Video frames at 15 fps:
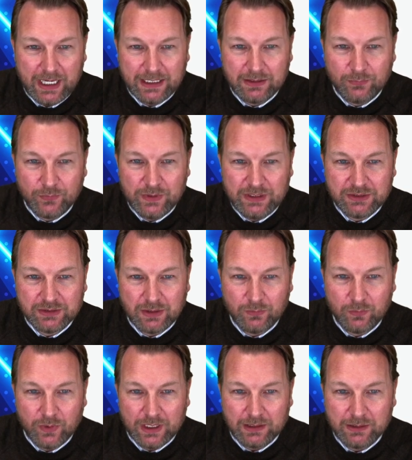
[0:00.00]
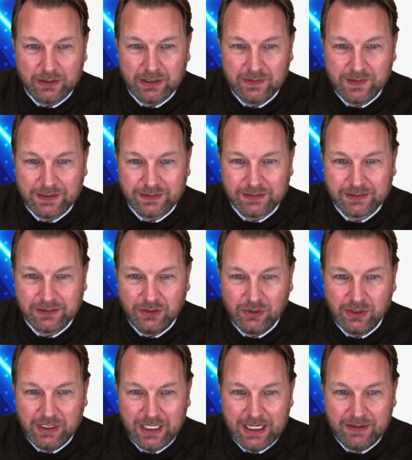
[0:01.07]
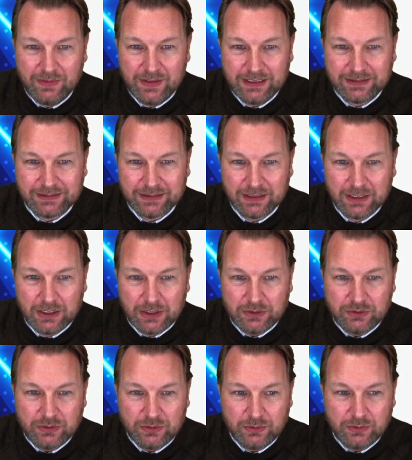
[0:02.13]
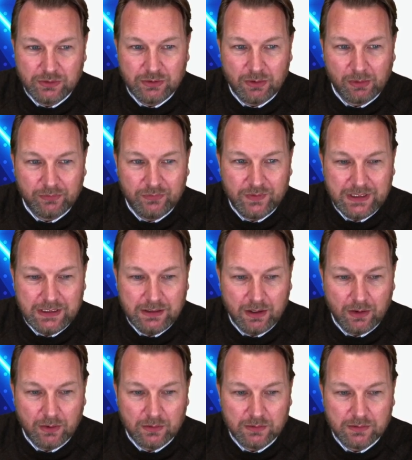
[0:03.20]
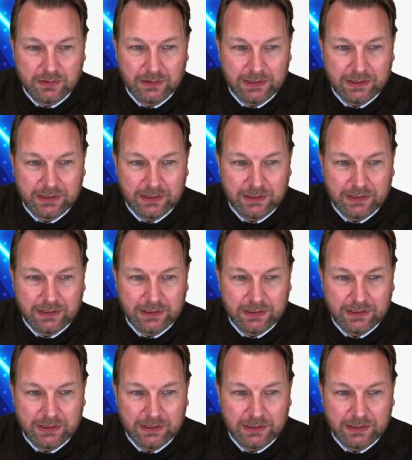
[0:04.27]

Add a free software. Look at this. You can add this to your video.